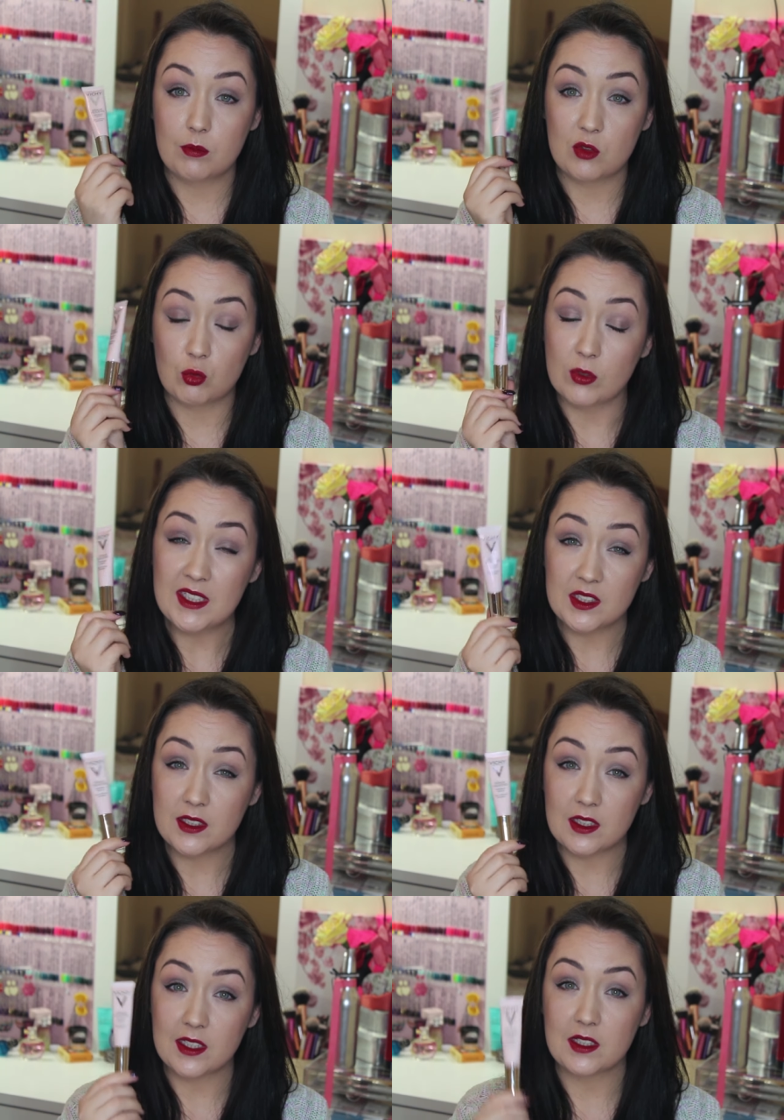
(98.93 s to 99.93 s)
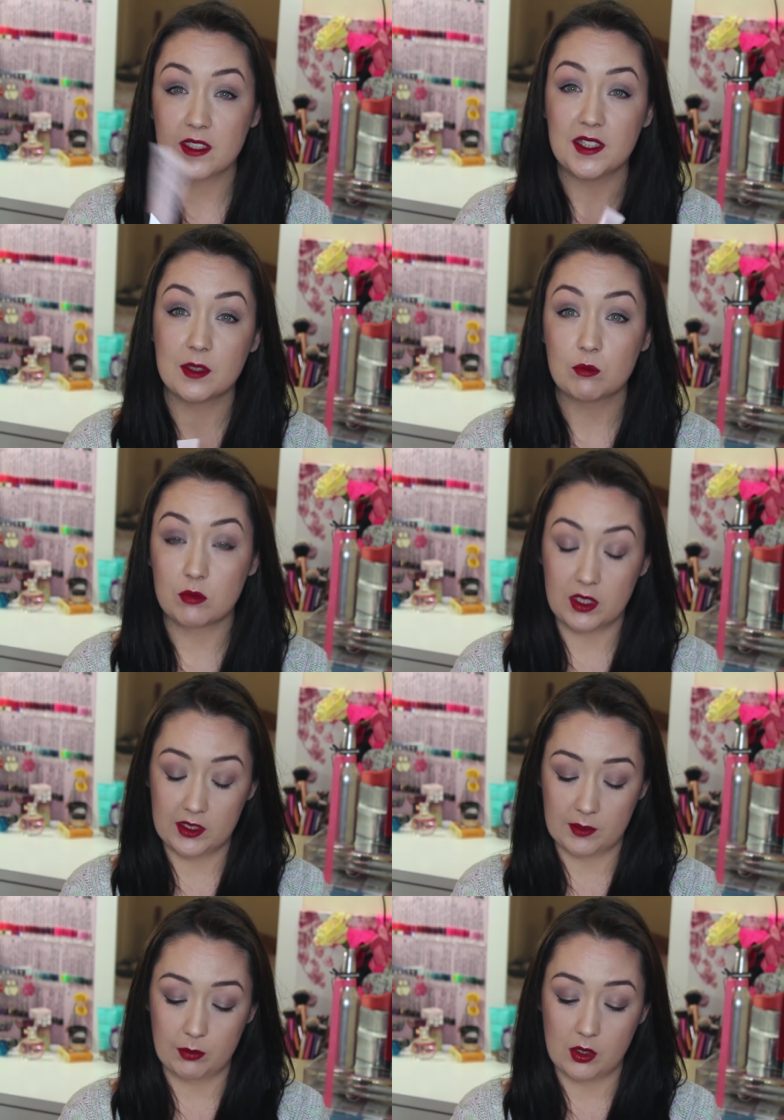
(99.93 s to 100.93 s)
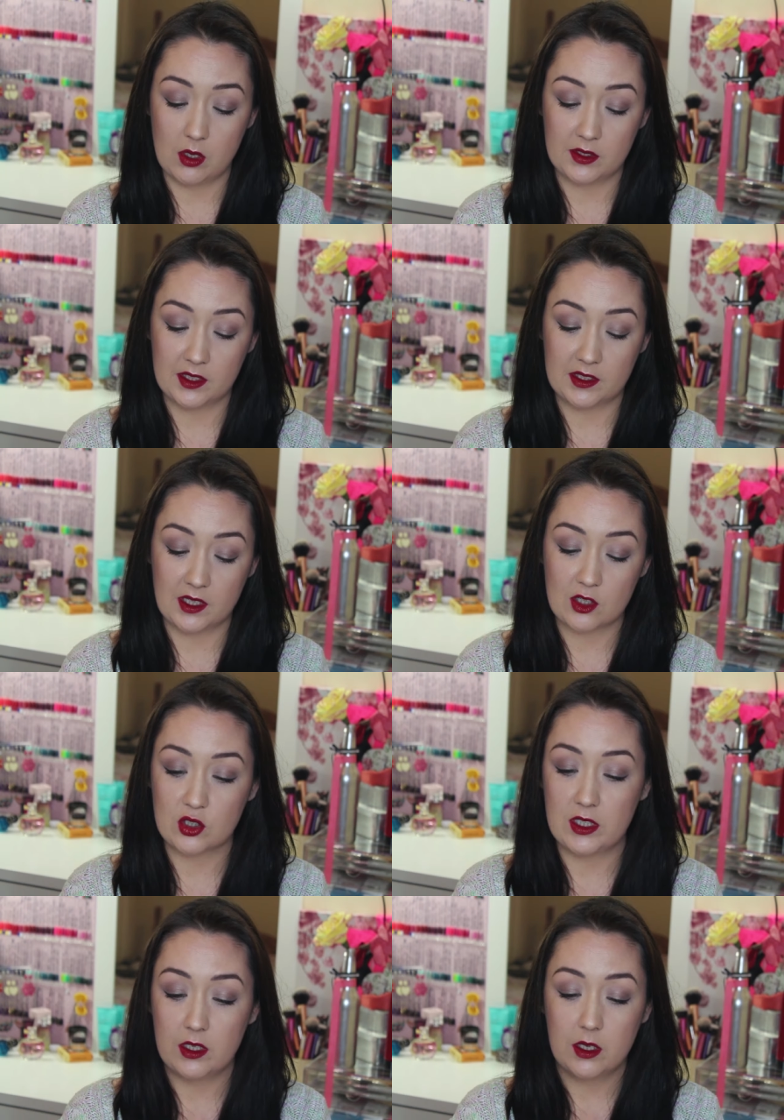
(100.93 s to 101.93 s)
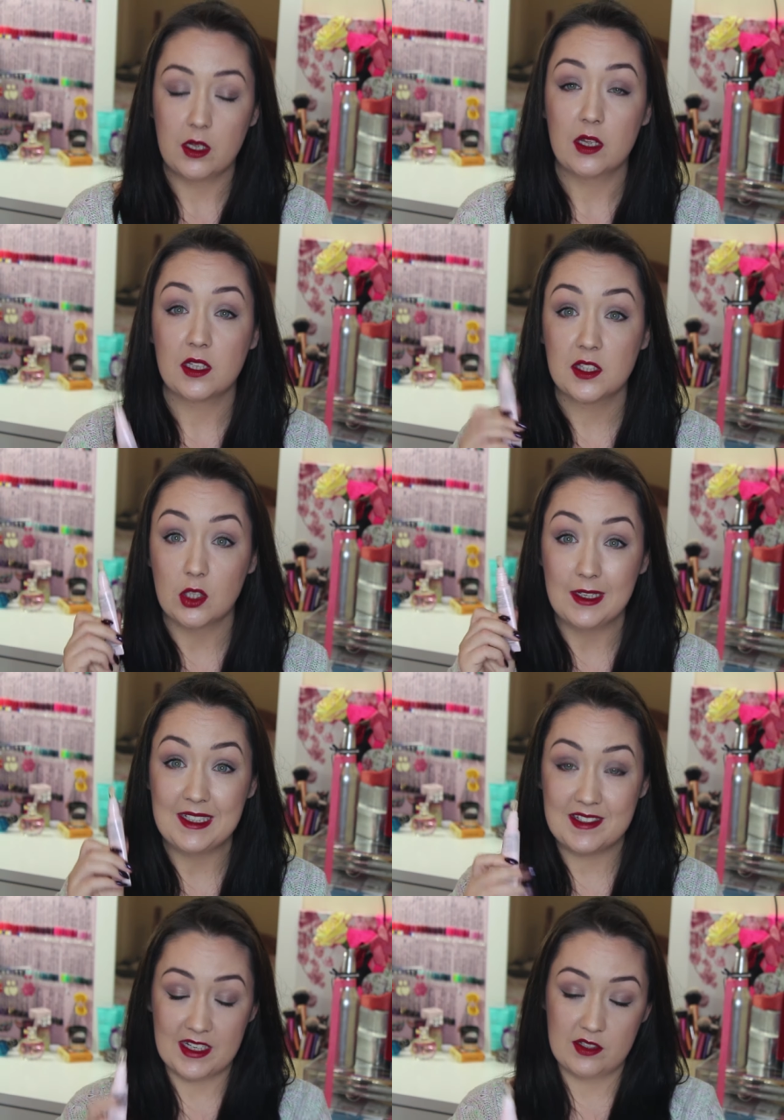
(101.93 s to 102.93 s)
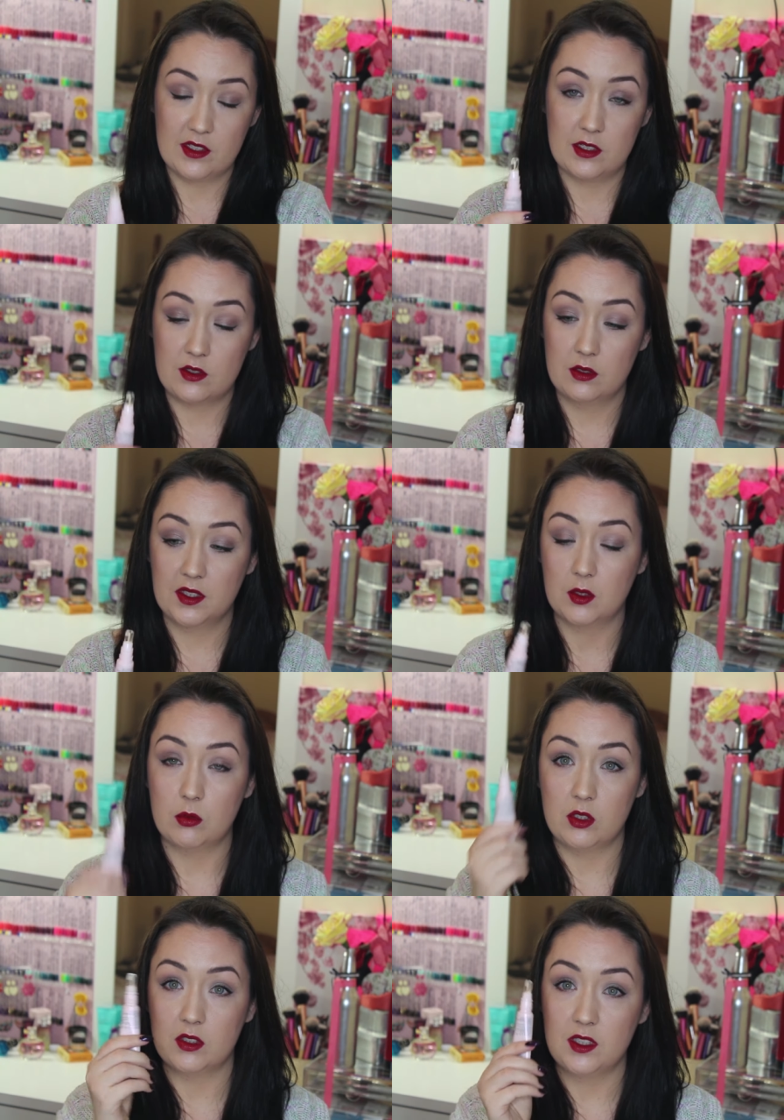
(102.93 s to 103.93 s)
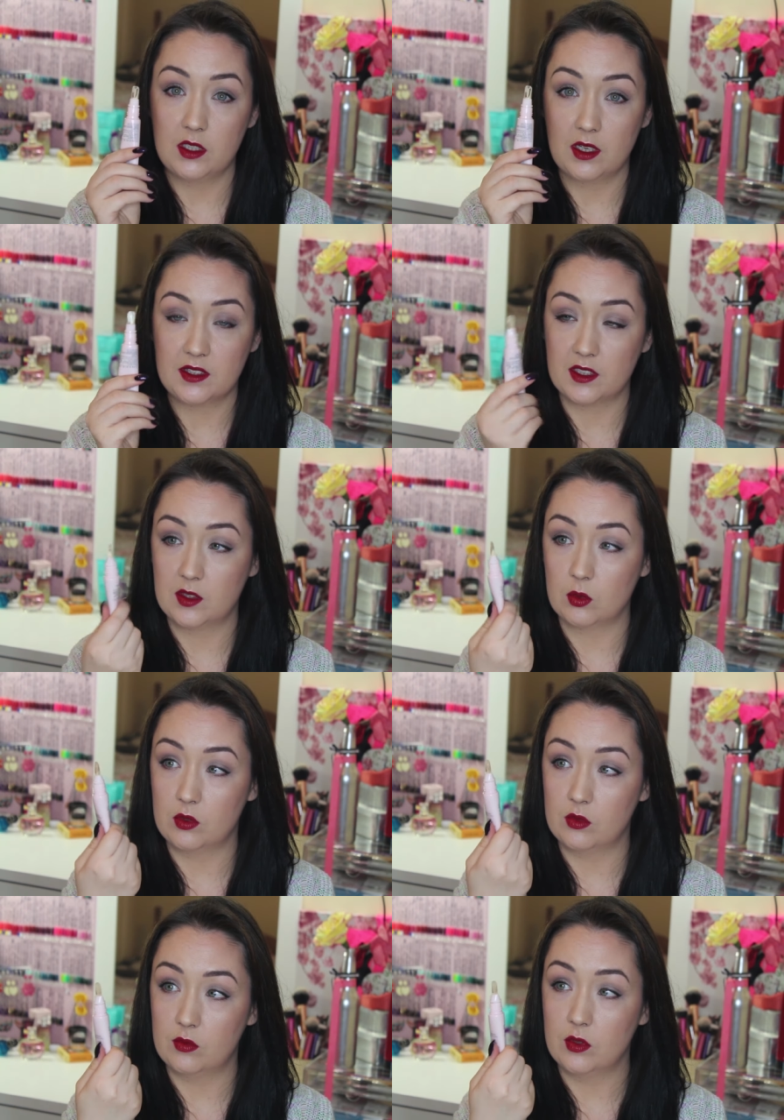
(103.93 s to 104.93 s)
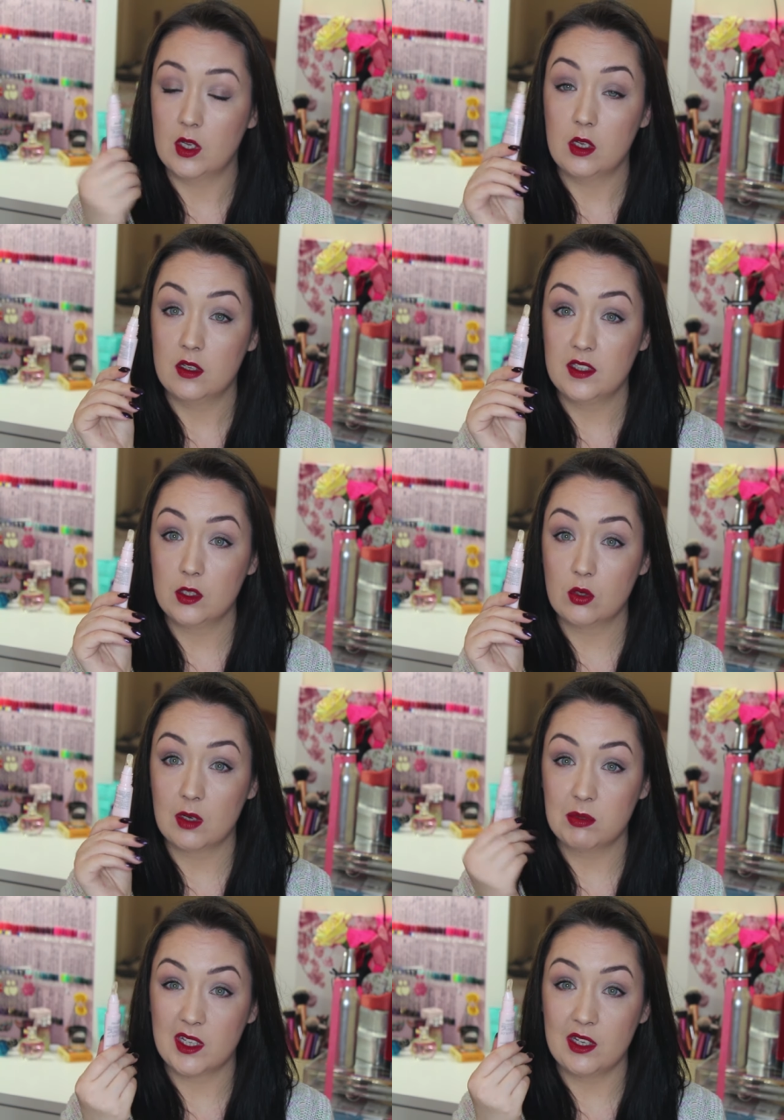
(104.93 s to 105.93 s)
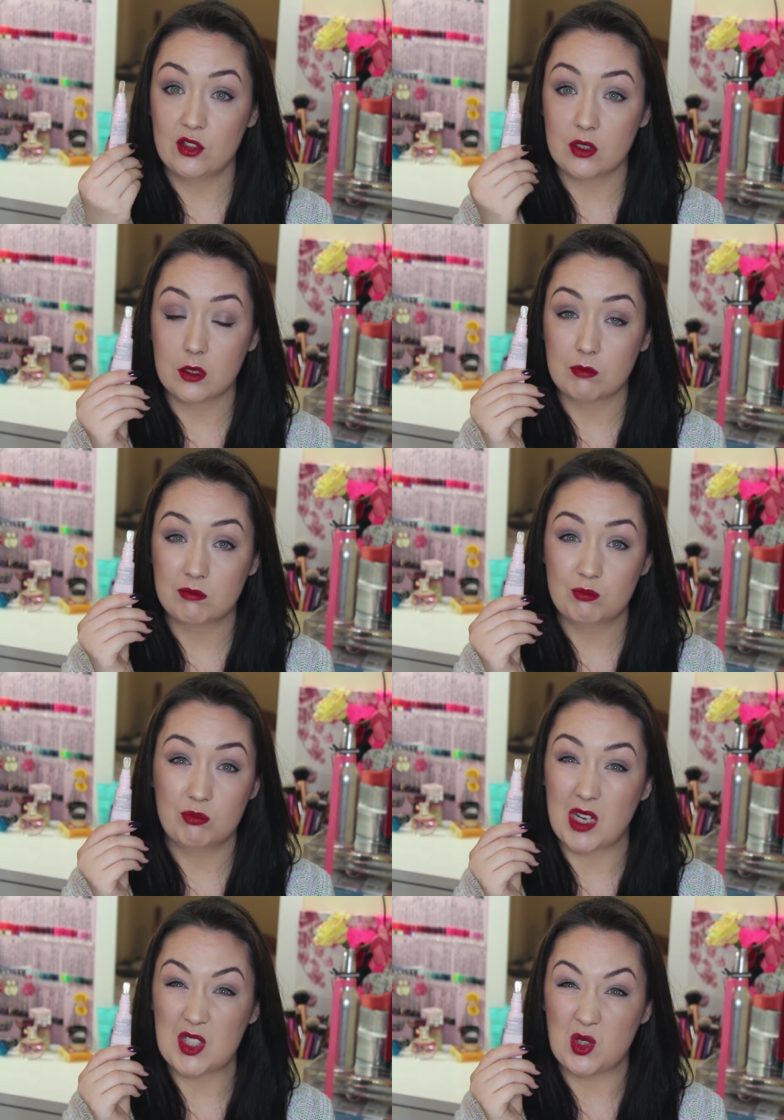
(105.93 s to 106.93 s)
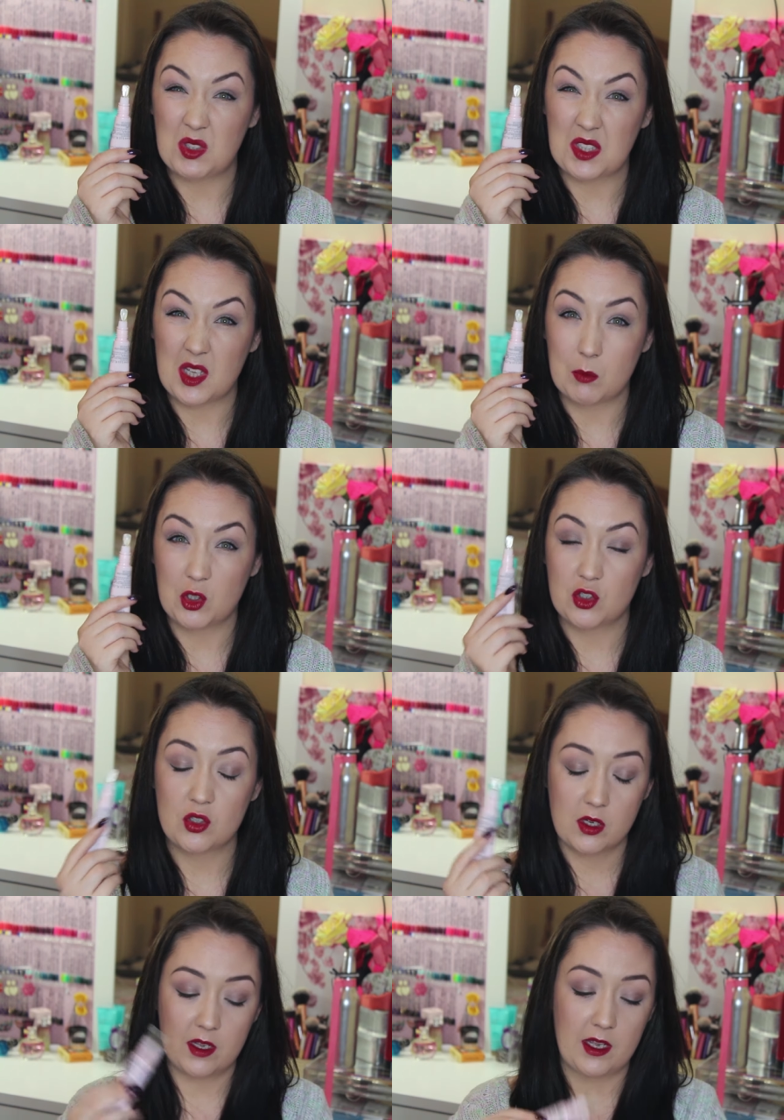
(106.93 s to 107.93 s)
the reason I like this is because it's actually slightly tinted. So you can see it has this sort of silicone applicator. I don't use it that much.